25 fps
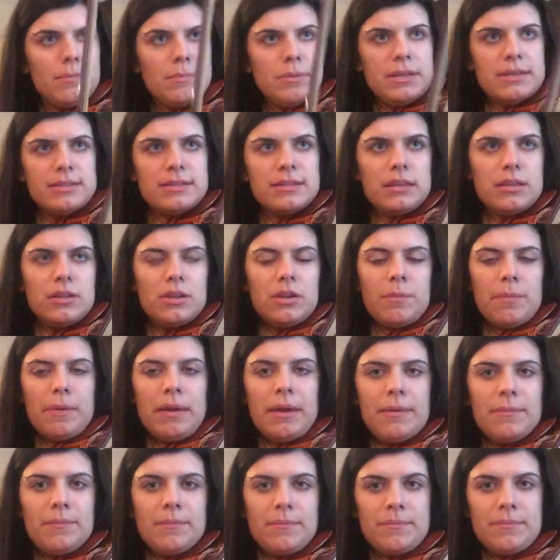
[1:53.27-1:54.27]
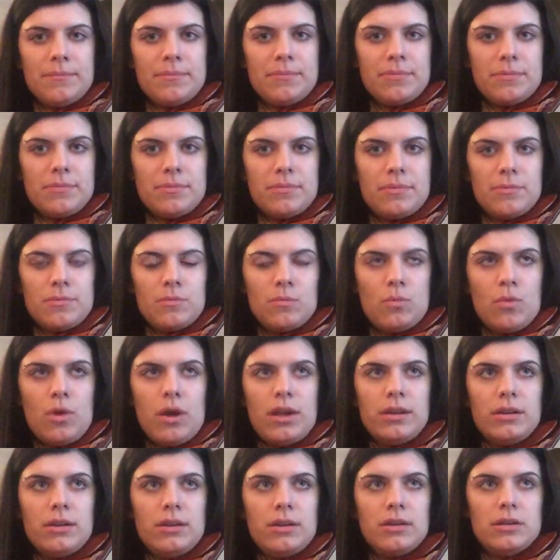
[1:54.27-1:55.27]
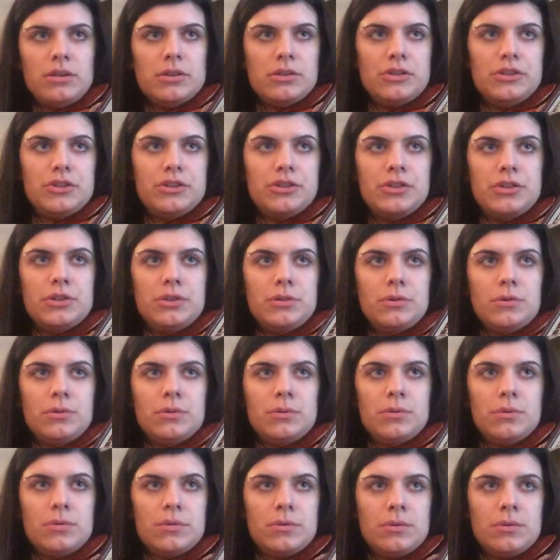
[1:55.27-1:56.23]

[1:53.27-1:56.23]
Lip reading: plus a little bit. 1, 2.